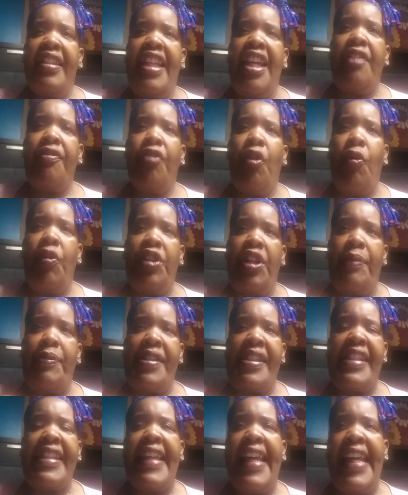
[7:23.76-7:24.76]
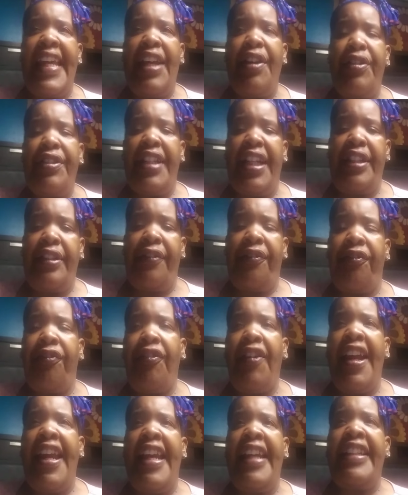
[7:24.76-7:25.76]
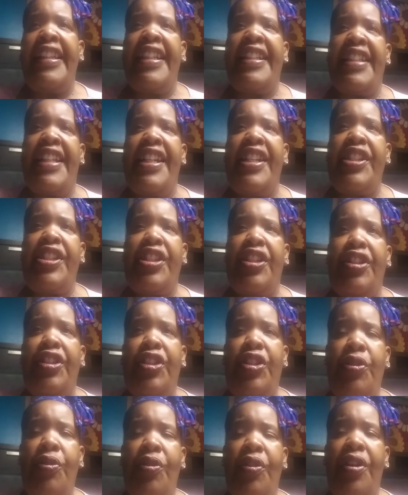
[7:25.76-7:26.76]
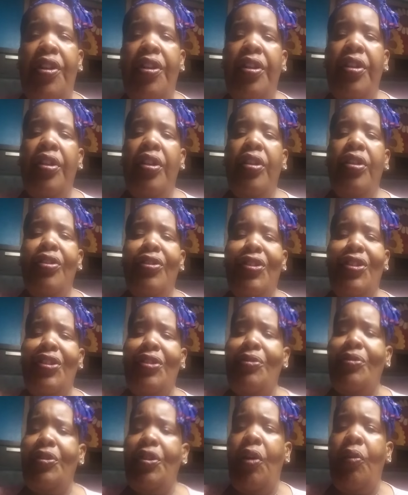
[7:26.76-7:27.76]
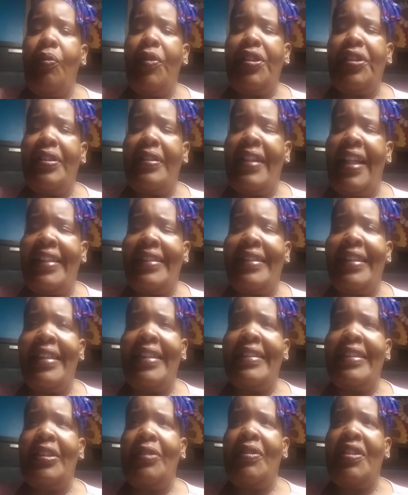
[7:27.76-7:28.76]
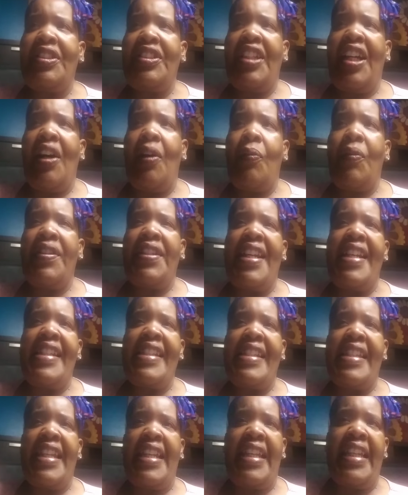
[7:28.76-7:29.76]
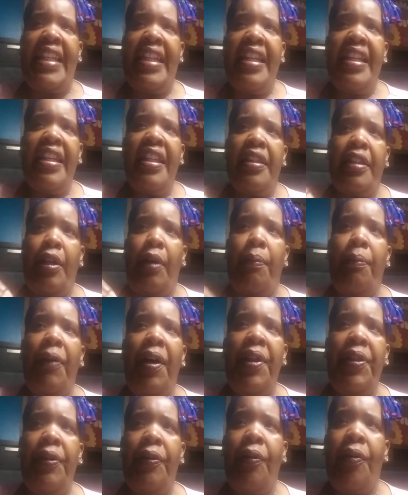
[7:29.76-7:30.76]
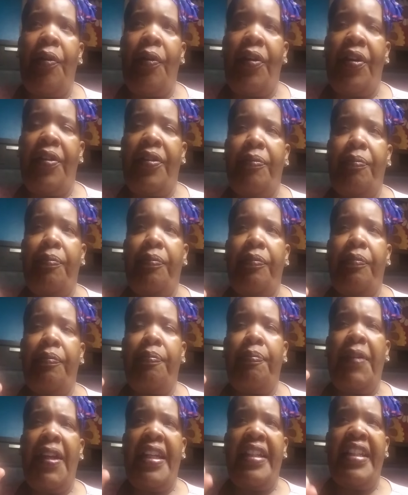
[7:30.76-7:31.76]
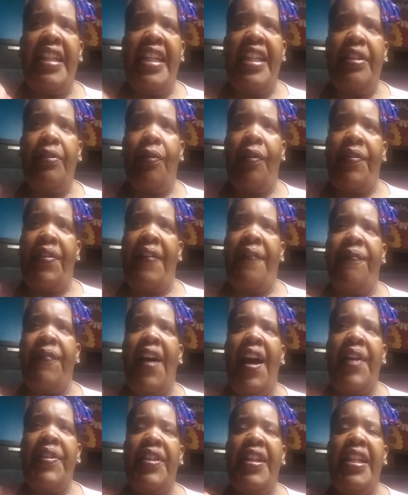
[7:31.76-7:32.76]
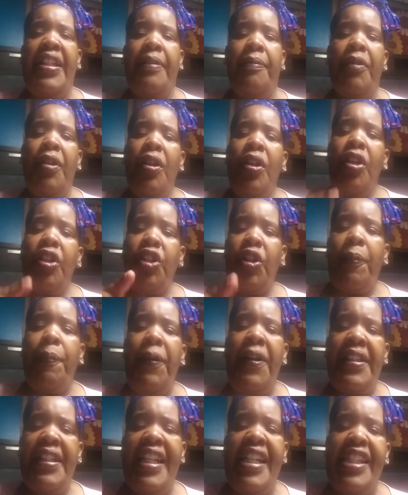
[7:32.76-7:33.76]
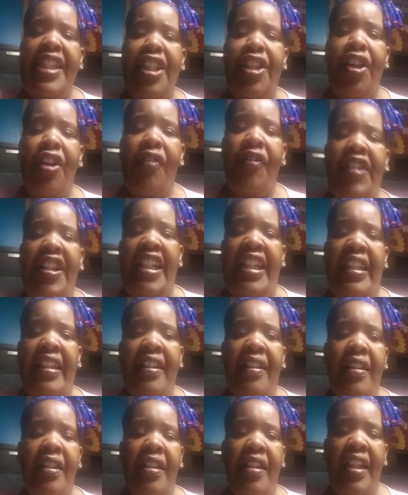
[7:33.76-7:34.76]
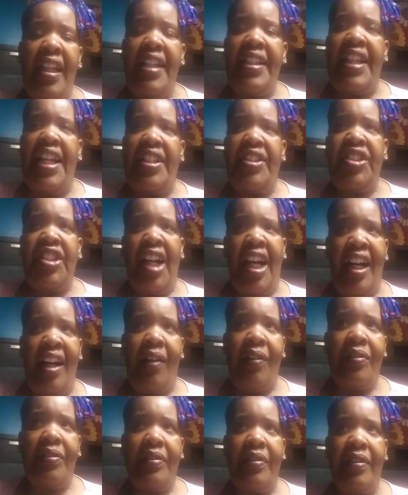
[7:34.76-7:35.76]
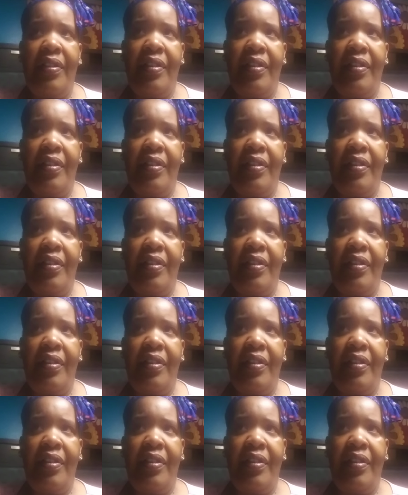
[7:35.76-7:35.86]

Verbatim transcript: They're growing up scared and afraid and insecure. Do you know what that does to a child when they see their mother or being hit or their father hitting them? You're putting insecurity in that child.